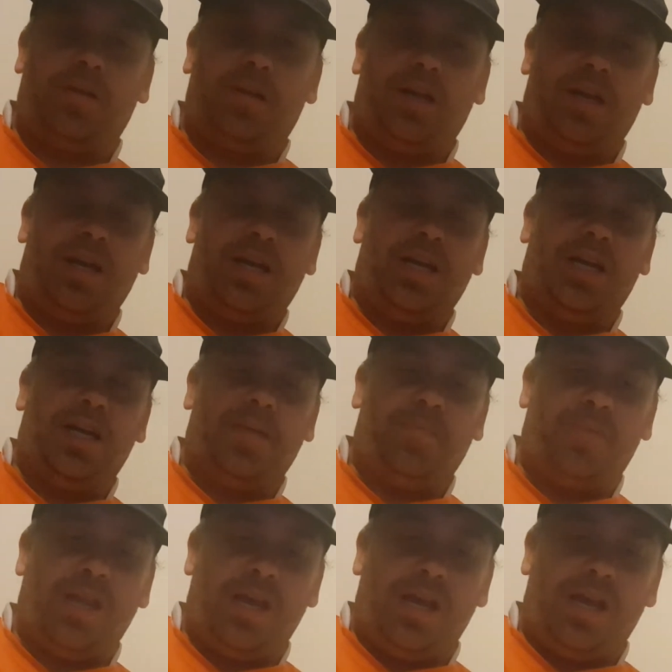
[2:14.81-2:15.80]

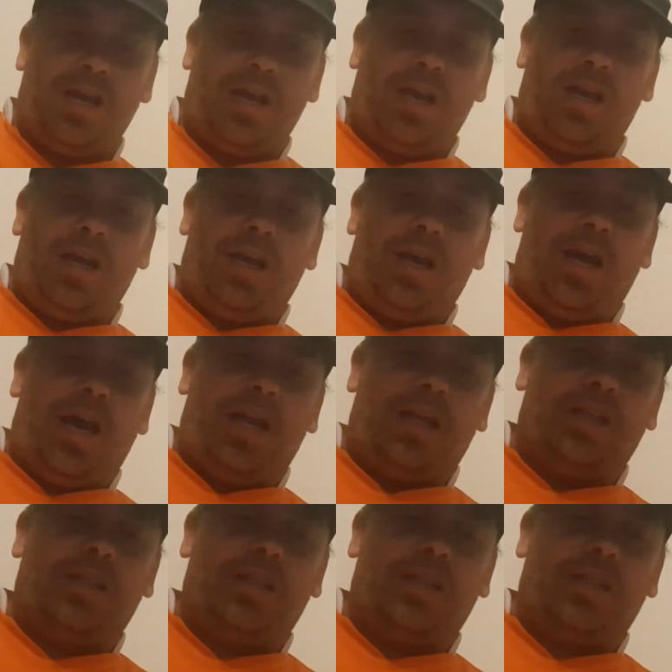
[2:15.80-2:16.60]
And he's